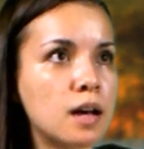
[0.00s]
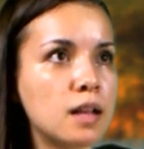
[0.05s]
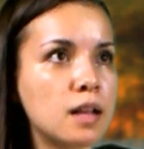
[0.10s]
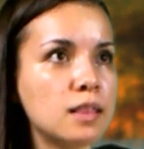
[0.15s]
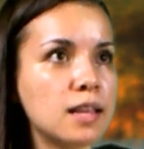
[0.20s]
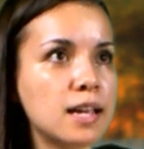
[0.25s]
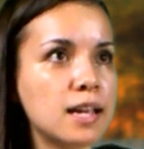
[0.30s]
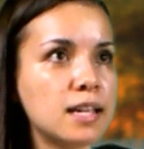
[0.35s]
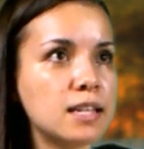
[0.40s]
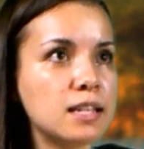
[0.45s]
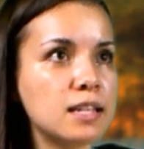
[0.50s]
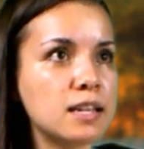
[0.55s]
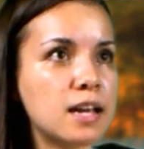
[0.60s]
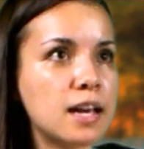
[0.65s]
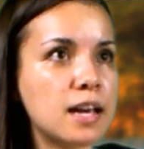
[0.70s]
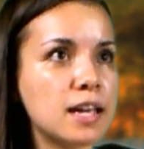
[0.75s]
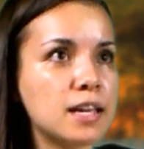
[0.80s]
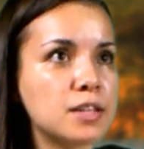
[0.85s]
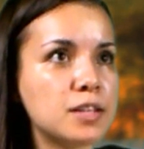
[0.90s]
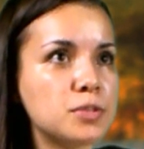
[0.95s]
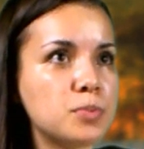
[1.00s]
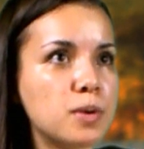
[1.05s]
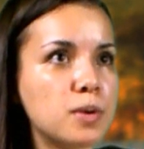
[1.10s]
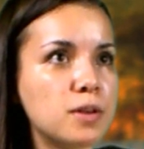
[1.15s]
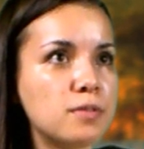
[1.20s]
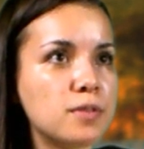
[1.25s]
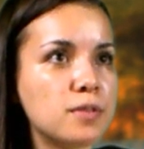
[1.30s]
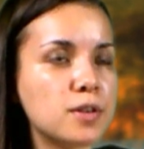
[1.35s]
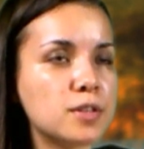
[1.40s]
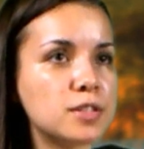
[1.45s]
A landed knight is
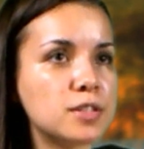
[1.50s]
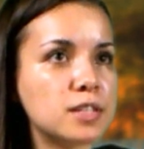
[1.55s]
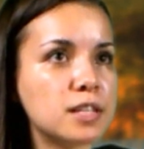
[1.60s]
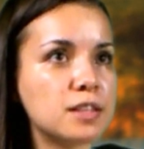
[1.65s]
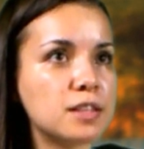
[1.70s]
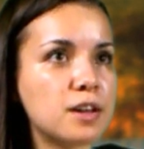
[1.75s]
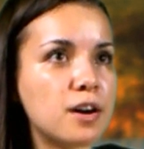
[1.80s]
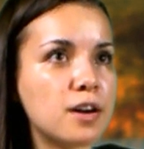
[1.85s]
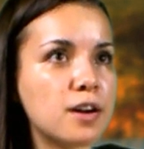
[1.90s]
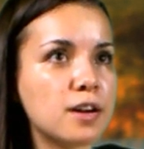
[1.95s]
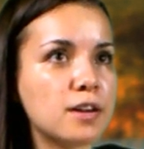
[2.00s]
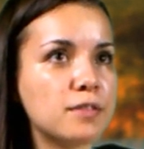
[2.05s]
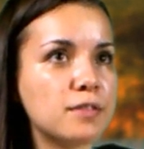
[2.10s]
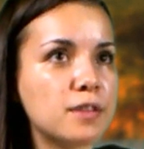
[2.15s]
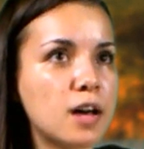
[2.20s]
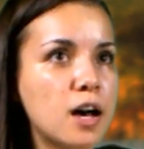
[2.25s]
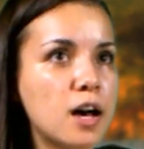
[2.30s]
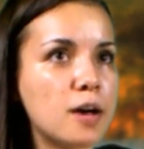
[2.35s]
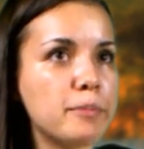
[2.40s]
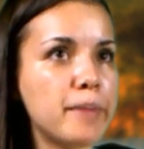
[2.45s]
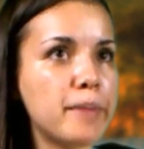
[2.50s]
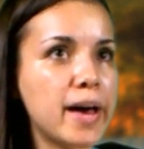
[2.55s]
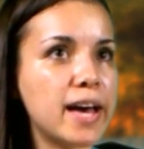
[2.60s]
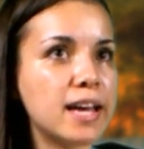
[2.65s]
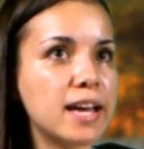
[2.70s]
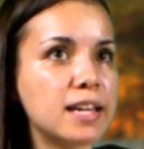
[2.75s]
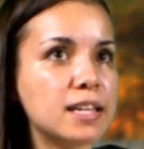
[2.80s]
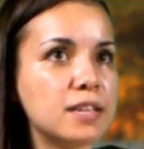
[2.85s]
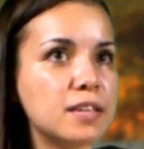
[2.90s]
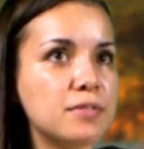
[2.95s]
well versed in the art of
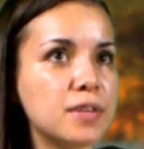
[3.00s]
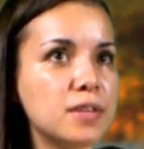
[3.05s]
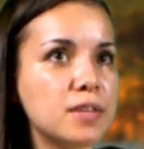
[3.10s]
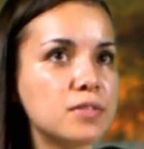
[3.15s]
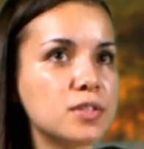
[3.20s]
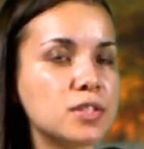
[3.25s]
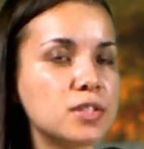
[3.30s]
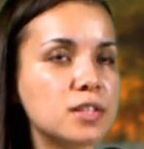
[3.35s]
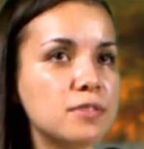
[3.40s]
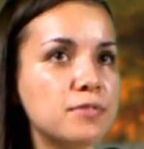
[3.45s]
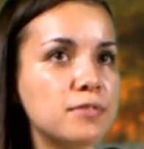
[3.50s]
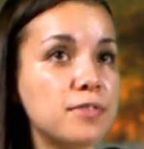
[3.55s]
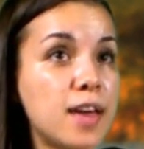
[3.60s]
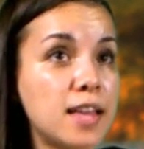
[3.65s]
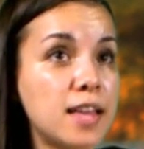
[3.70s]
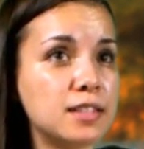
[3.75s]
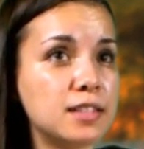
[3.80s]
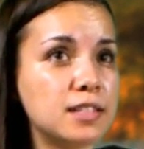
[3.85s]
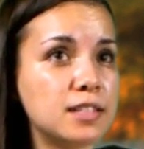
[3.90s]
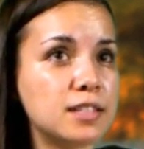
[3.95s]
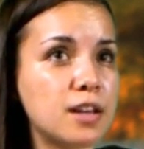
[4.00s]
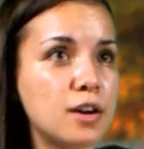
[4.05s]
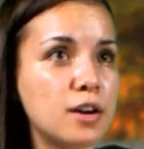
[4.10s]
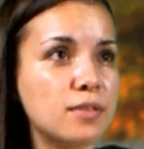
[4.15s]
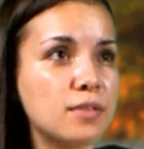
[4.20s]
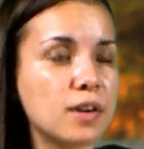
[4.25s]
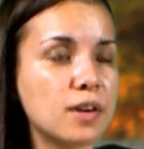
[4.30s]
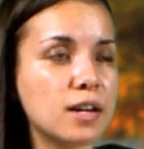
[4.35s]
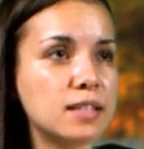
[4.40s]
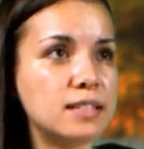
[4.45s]
combat and he favors defense
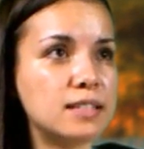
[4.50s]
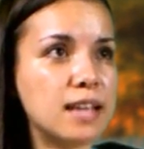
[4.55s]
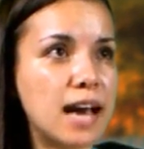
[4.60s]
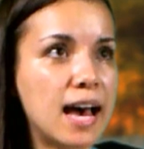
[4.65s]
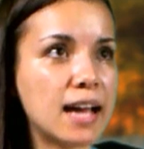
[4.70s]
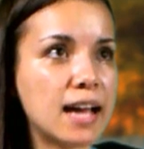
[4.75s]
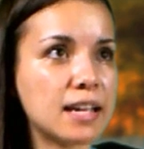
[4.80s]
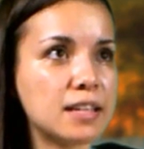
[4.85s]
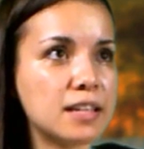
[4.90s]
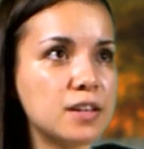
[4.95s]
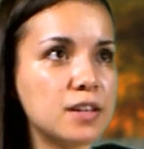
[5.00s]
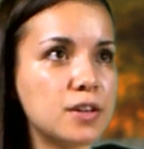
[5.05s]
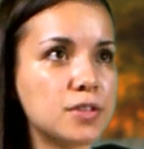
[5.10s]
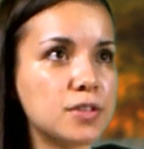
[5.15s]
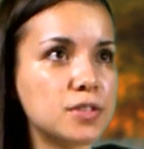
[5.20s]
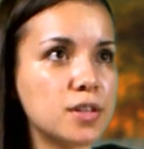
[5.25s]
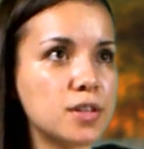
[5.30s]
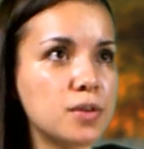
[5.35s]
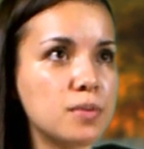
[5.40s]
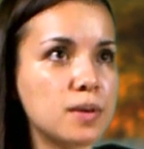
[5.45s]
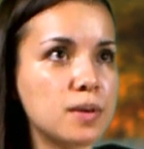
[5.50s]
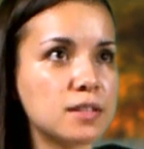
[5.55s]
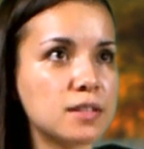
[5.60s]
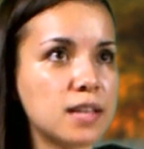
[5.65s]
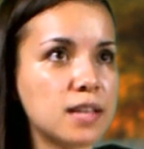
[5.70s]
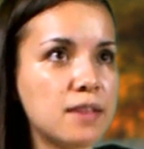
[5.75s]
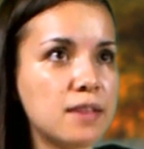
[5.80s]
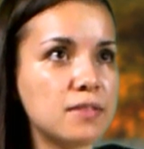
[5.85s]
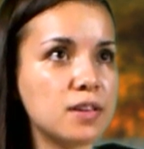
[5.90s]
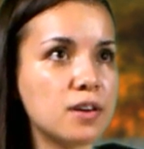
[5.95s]
over attack. He also
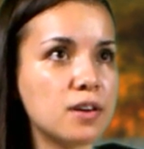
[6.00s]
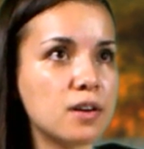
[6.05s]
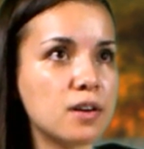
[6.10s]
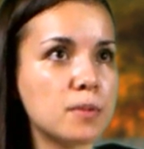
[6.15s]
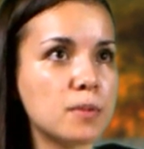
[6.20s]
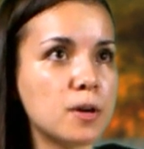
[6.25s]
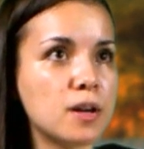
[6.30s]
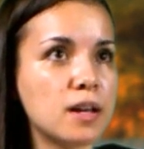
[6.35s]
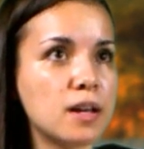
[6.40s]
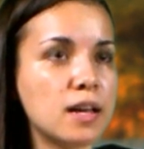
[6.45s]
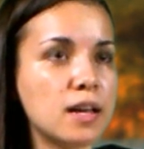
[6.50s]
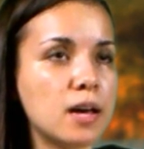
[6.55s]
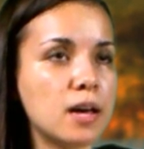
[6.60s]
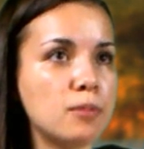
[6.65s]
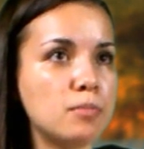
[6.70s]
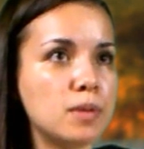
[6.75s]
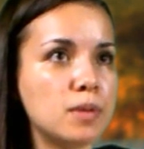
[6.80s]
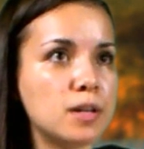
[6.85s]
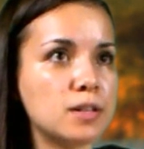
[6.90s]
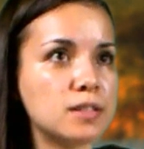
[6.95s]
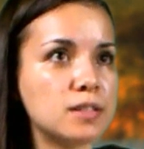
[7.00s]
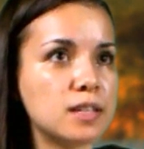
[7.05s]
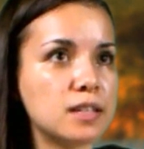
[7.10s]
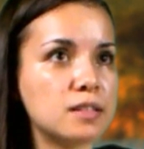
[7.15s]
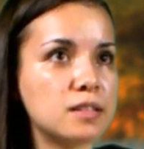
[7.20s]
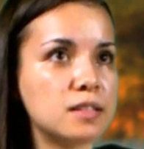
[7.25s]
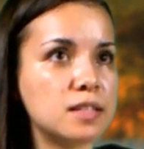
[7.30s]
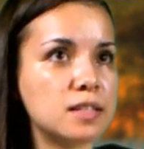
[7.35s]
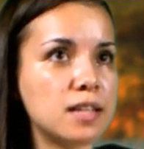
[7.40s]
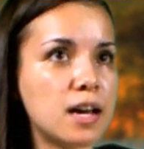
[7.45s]
wears heavy armor and bears
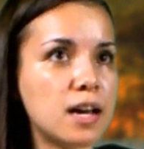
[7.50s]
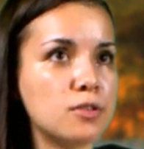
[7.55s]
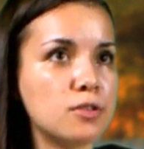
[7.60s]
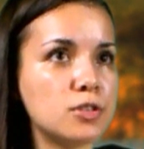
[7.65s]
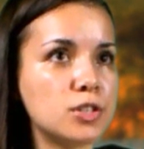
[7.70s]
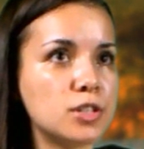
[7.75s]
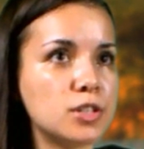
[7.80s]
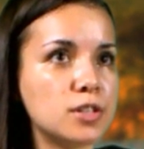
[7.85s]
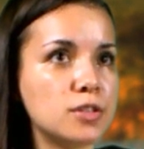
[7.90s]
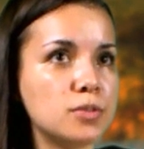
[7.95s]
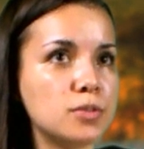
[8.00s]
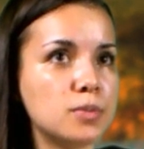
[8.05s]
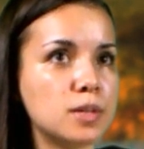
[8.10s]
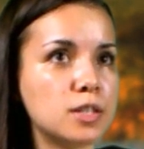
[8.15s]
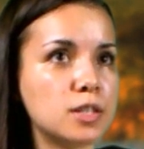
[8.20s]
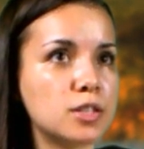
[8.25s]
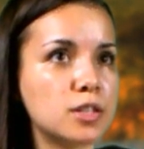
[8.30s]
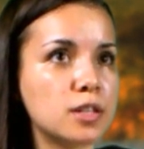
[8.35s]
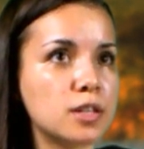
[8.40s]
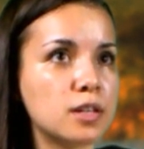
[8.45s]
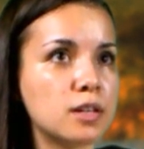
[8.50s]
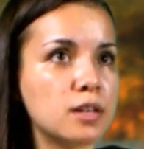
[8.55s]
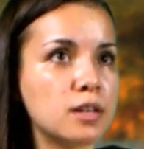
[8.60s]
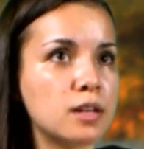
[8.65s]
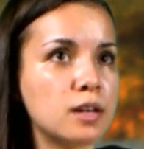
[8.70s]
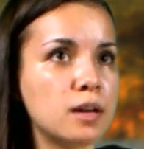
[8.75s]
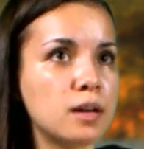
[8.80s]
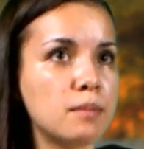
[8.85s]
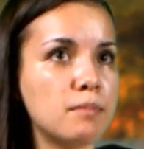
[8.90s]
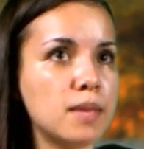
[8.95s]
a stout shield, which
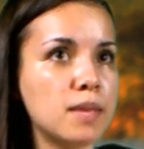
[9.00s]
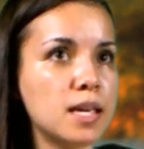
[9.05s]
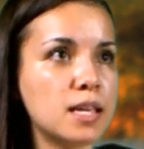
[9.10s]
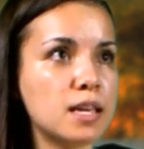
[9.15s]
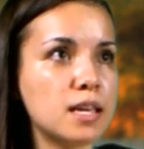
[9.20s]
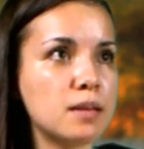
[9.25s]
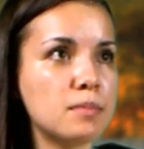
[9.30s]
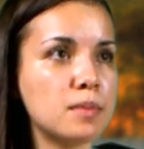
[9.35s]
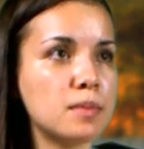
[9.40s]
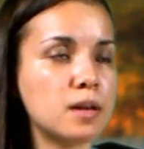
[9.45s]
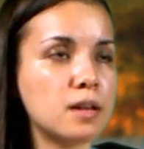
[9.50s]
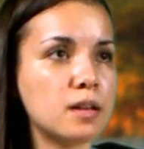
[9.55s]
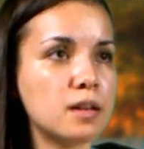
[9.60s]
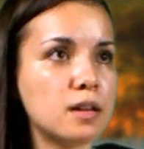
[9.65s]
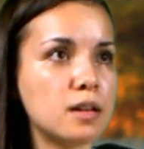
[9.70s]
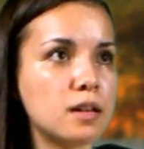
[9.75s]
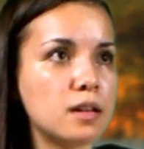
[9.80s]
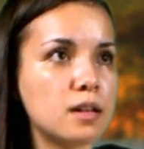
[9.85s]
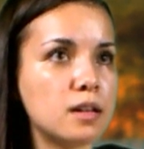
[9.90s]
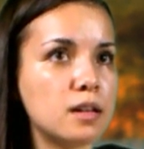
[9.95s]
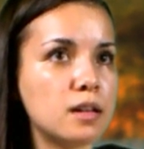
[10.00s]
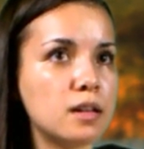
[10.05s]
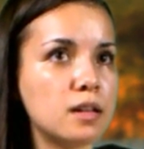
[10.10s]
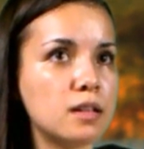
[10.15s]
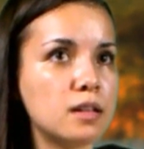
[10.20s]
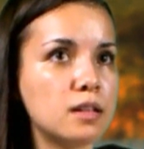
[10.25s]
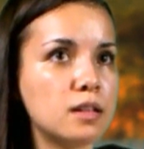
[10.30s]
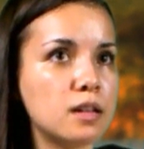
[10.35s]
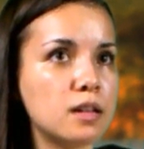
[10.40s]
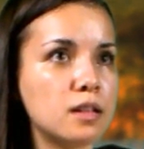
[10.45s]
make him
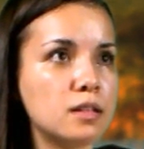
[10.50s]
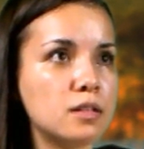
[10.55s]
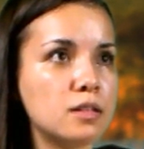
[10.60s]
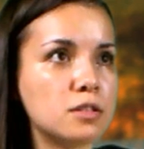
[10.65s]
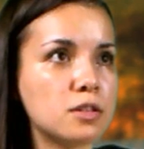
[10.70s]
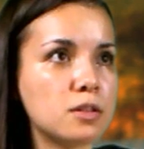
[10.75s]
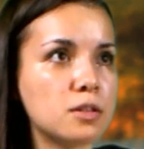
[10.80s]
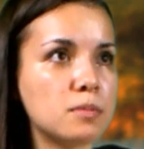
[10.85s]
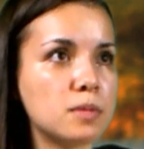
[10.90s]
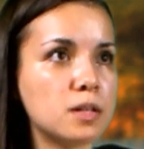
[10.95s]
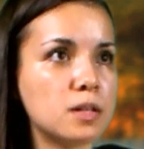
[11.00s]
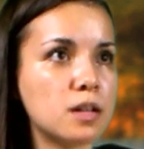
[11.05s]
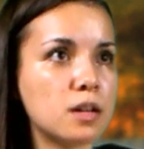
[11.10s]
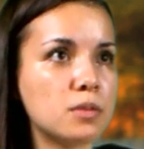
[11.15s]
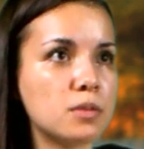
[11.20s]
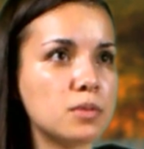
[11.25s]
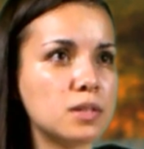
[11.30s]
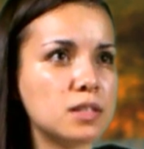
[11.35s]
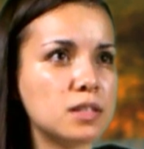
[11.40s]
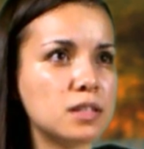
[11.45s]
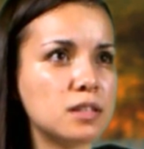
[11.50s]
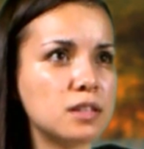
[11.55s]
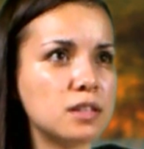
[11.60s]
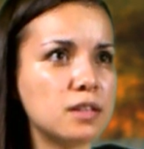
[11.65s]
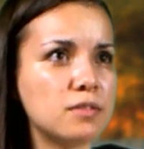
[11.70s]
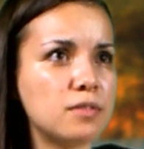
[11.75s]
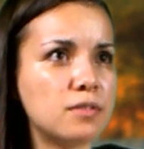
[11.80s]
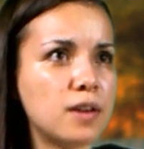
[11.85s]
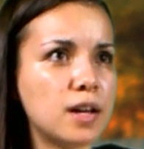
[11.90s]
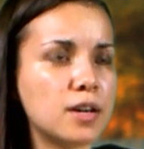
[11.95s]
a determined and
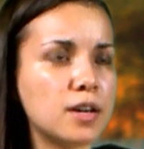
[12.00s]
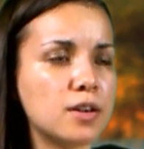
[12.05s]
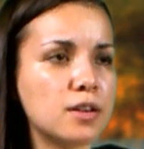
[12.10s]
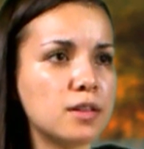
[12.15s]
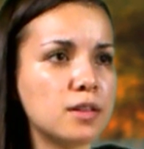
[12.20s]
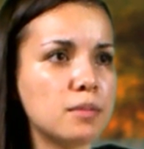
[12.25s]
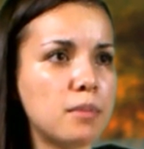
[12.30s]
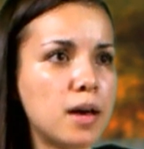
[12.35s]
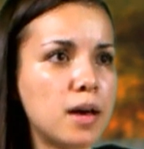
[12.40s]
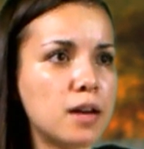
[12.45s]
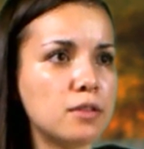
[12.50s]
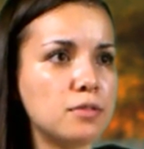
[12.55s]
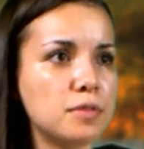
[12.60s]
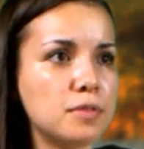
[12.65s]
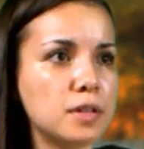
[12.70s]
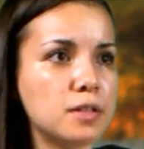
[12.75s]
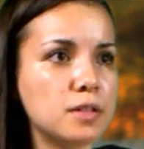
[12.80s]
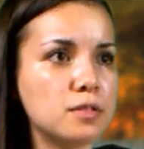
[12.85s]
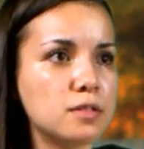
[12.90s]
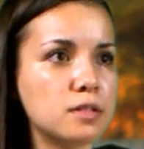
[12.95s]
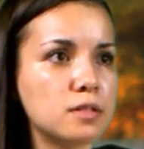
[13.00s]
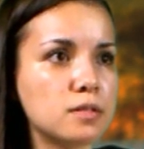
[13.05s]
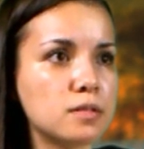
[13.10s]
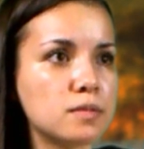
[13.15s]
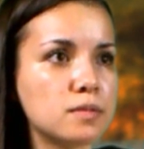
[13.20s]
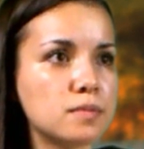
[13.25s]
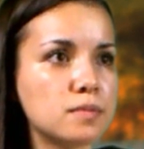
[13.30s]
resilient fighter on the battlefield.